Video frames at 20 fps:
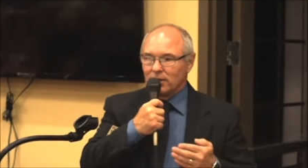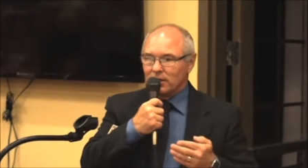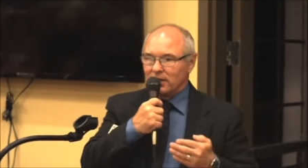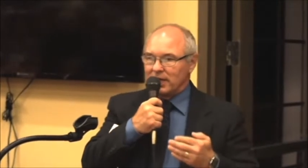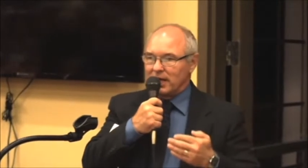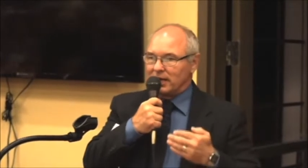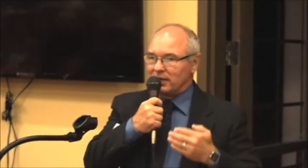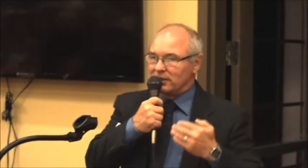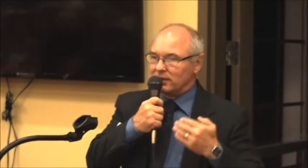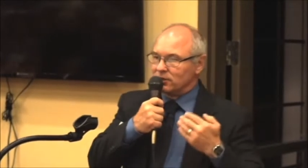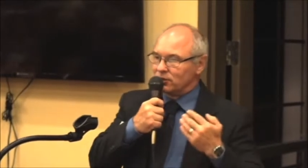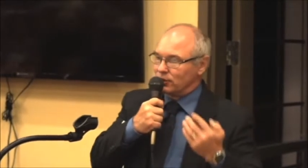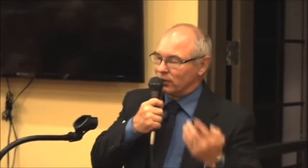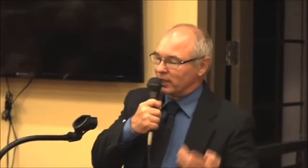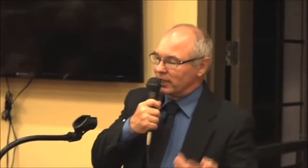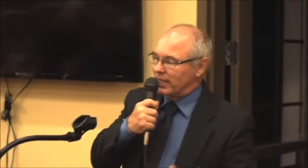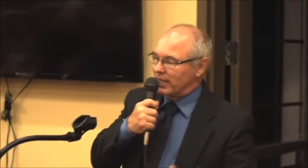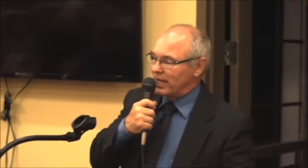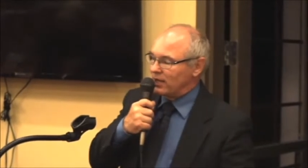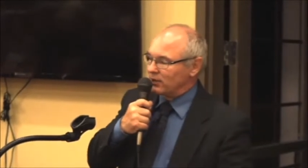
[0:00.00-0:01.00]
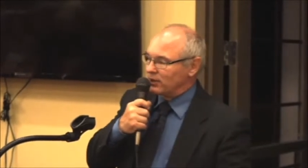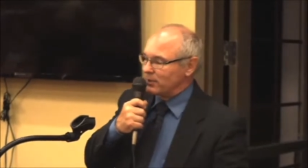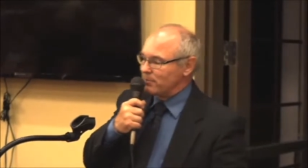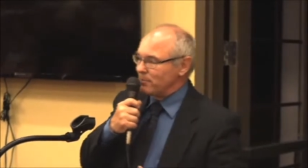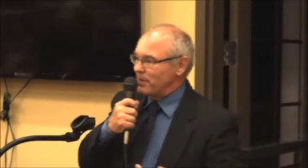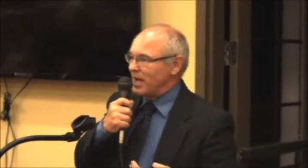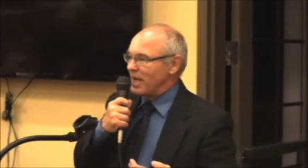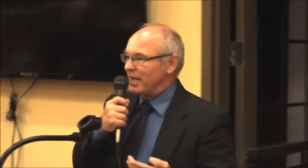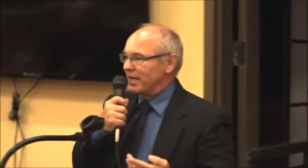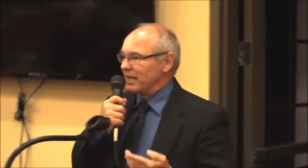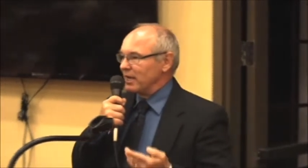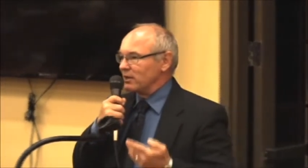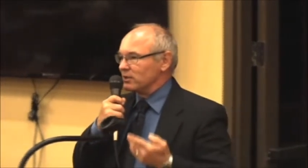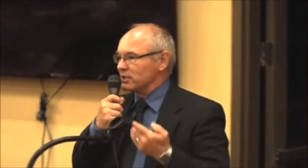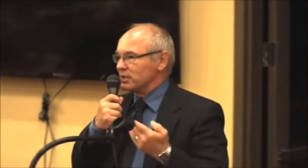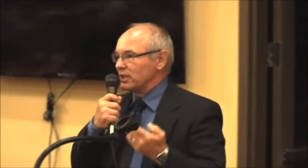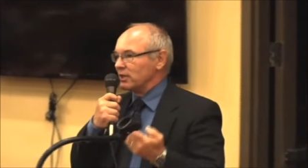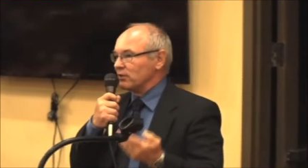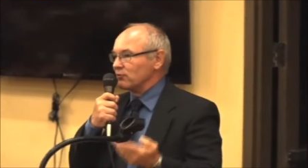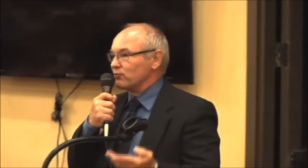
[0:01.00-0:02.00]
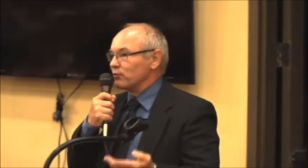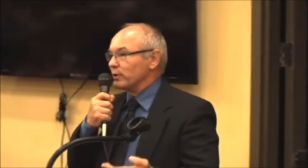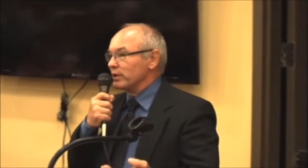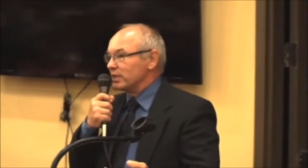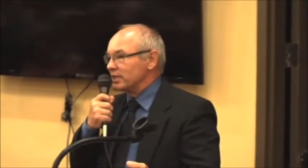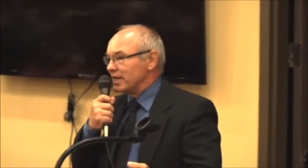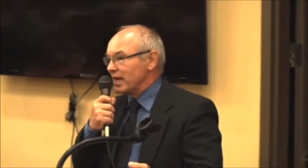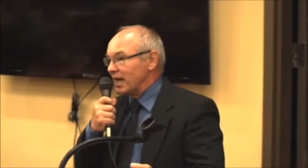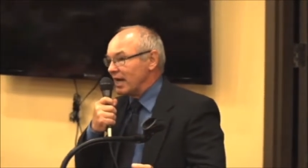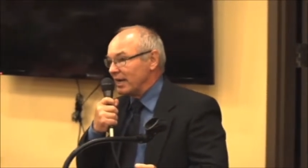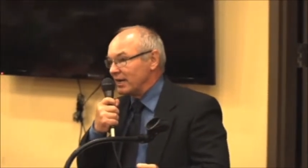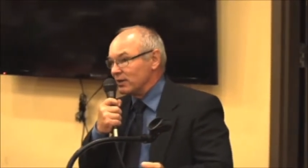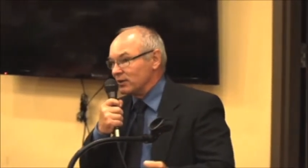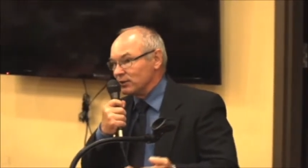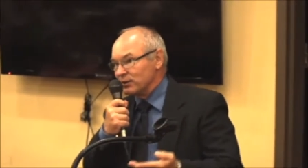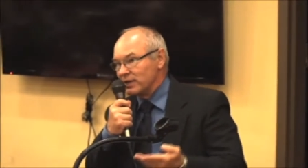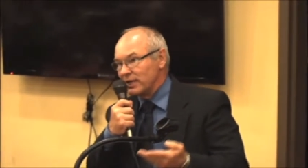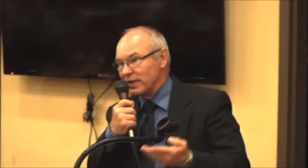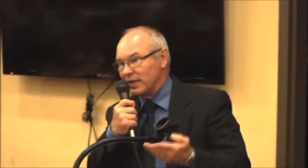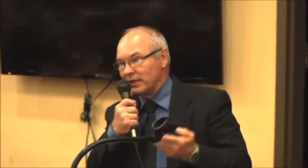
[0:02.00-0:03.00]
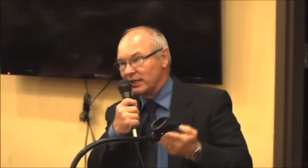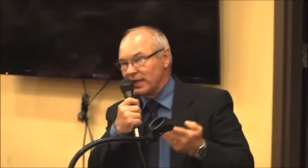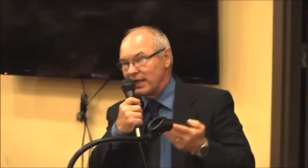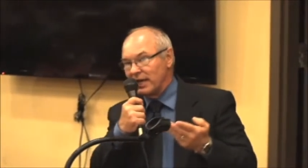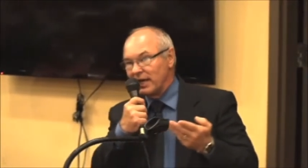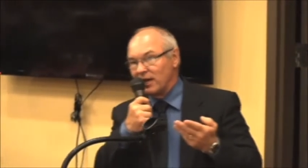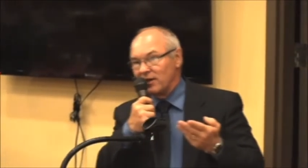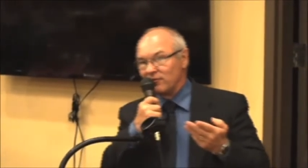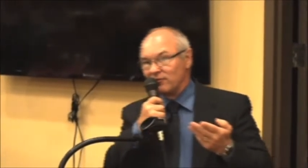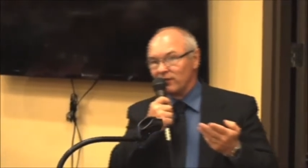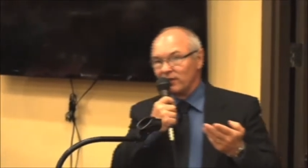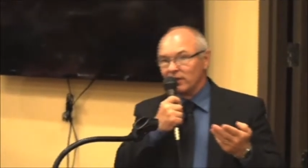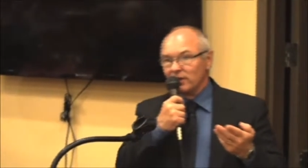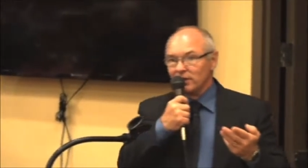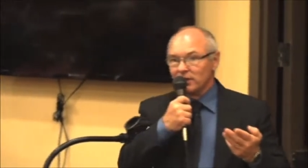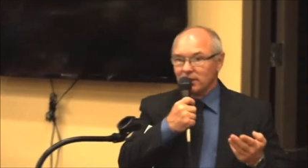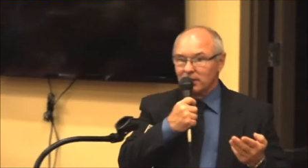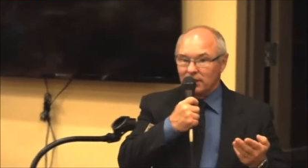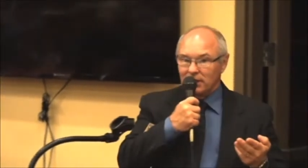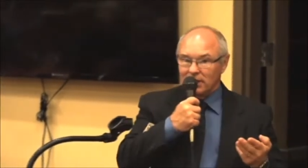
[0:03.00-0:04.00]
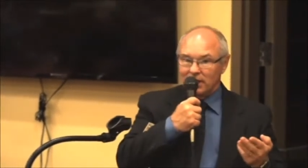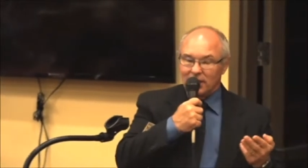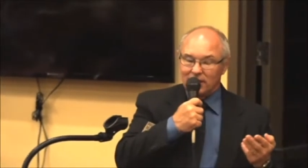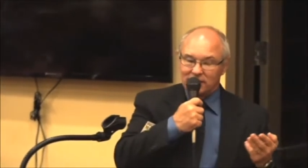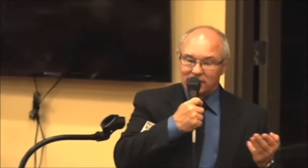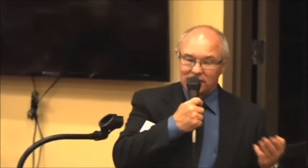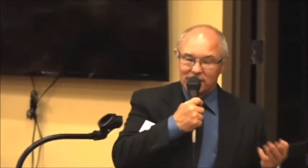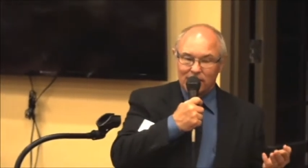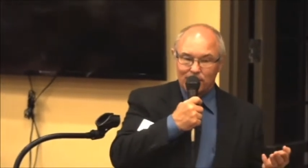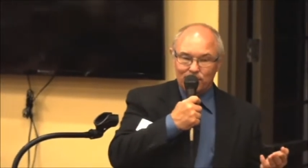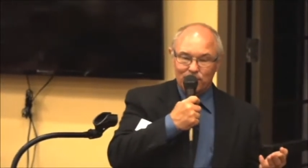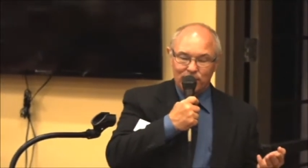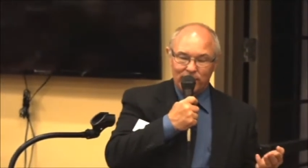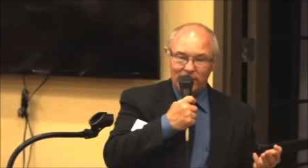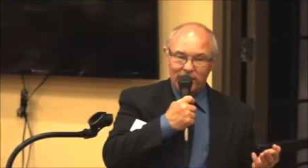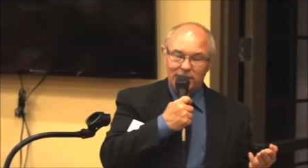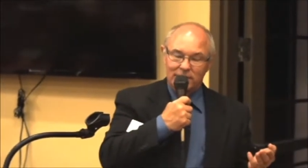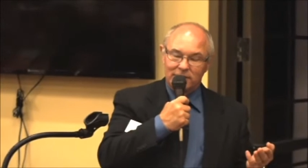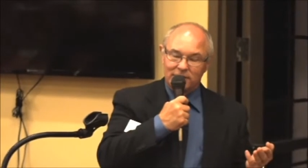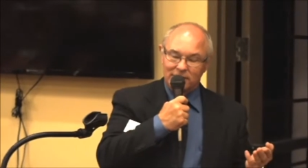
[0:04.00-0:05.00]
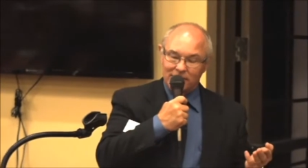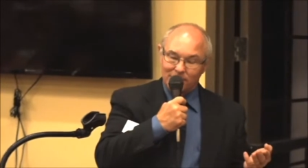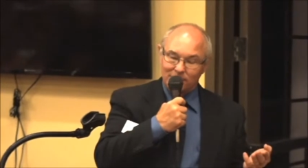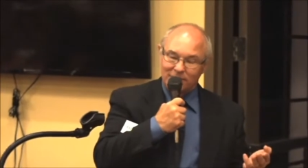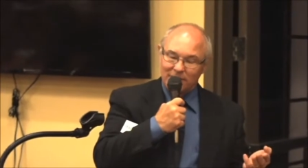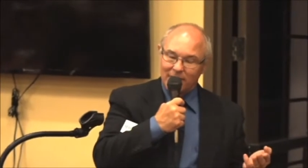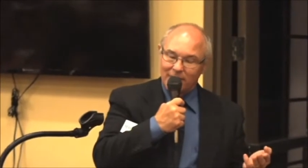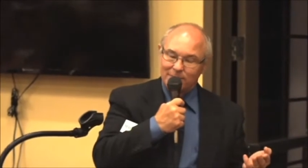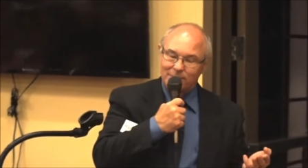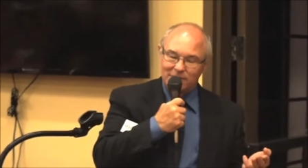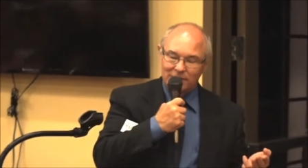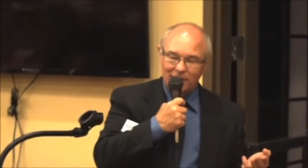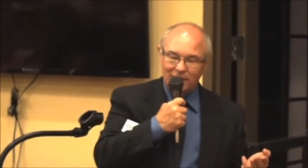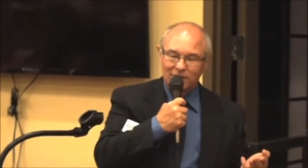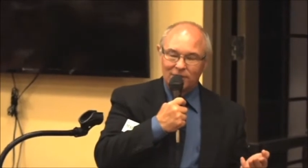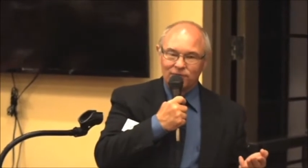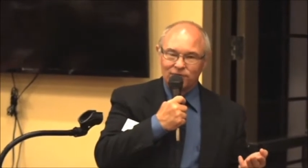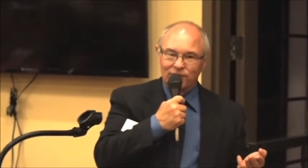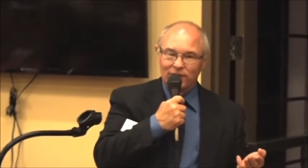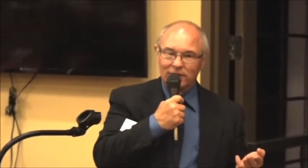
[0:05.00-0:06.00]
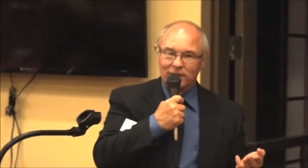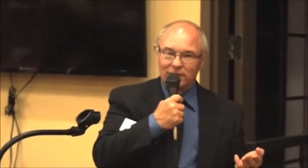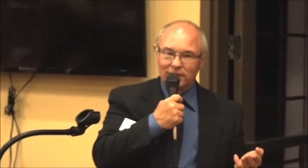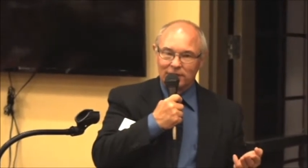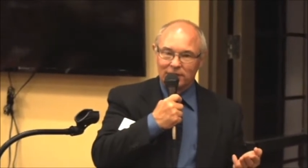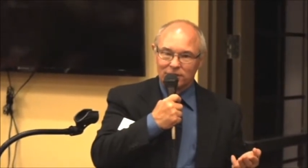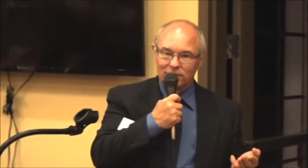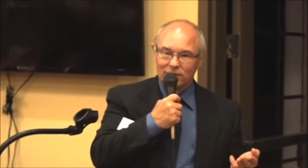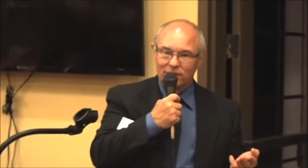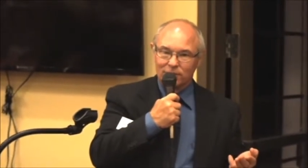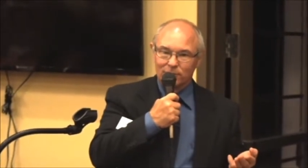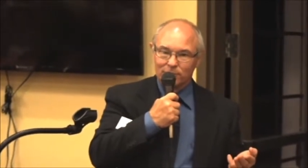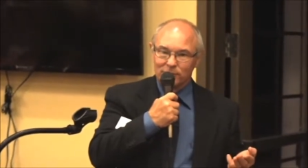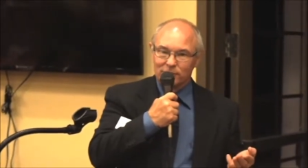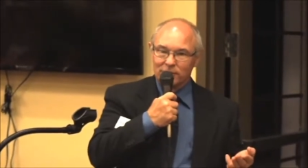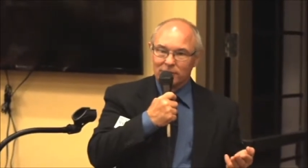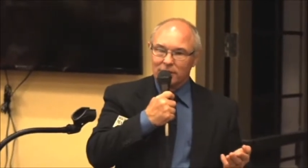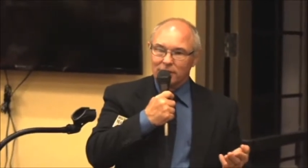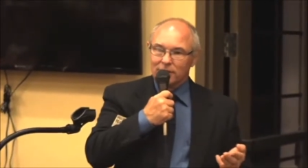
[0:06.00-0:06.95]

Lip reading: that took county buyouts, that have retired, that have separated, sometimes not on friendly terms.